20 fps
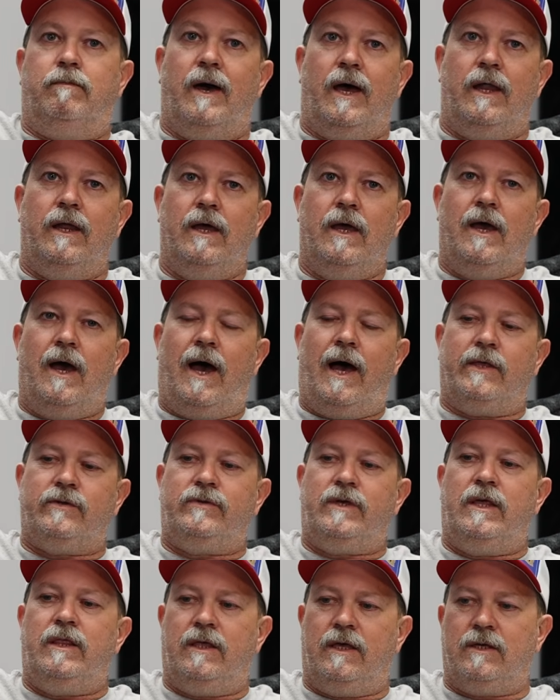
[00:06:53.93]
But I'll
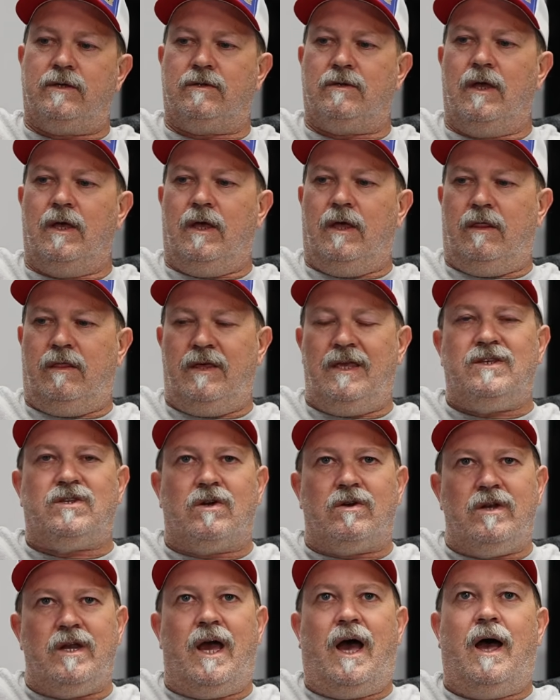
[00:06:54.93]
say this, these
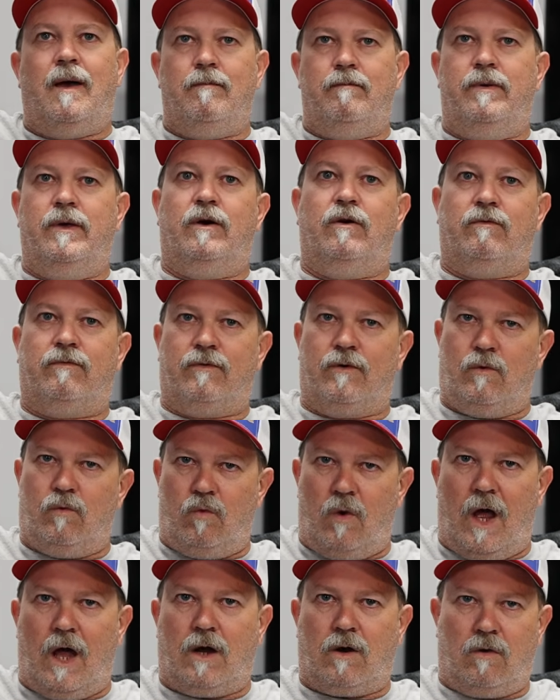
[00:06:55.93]
are not built for
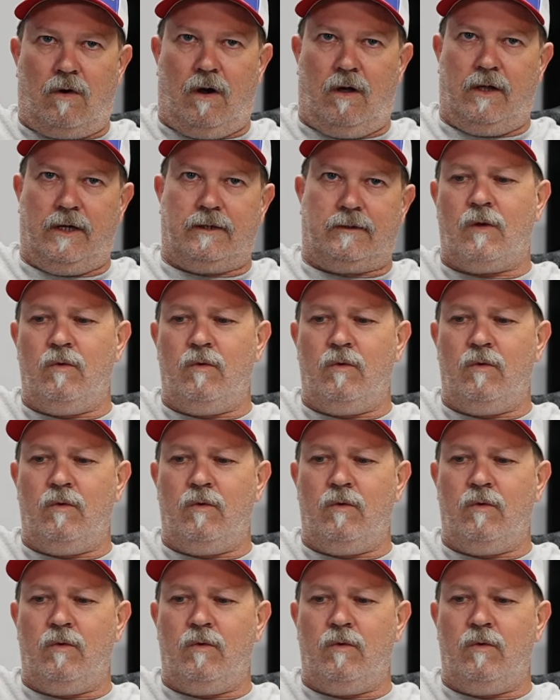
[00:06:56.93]
rock crawling.